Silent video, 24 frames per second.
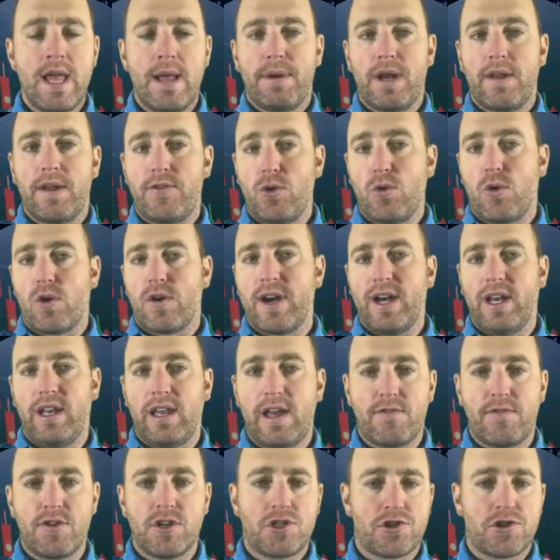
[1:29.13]
But if you are a
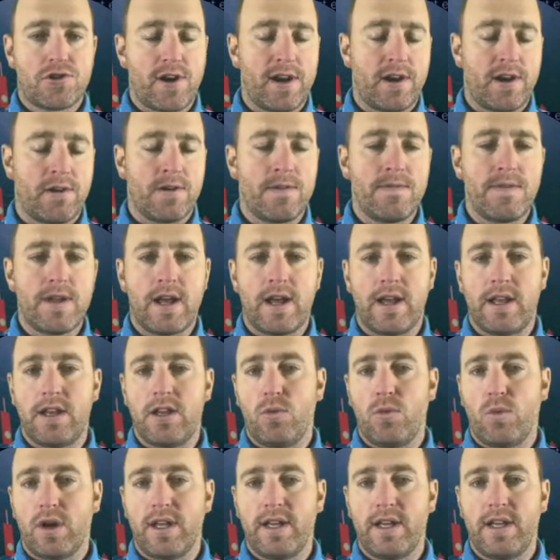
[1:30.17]
leverage trader and
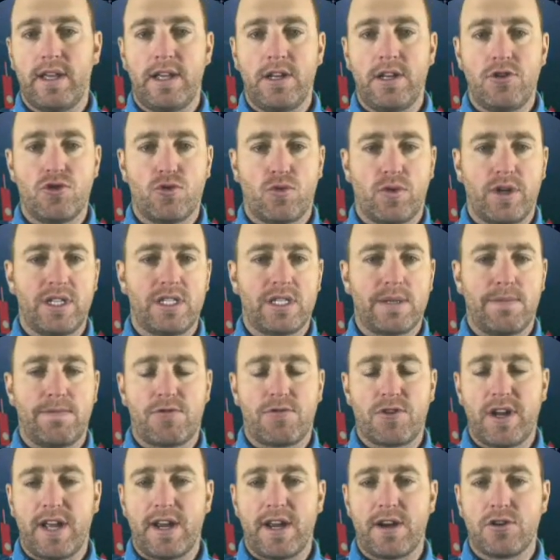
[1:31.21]
you want to enjoy some
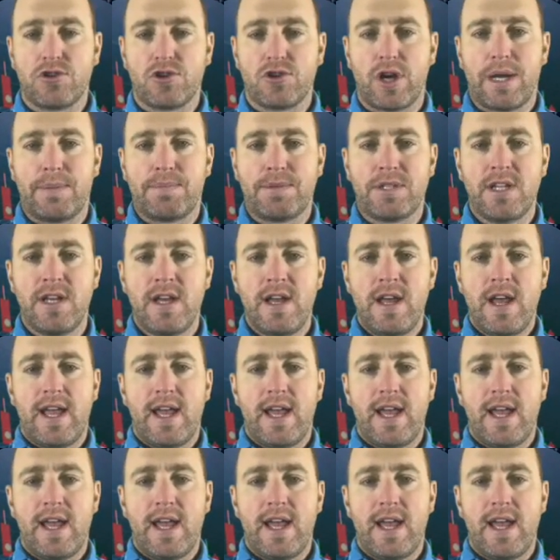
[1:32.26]
free airdrops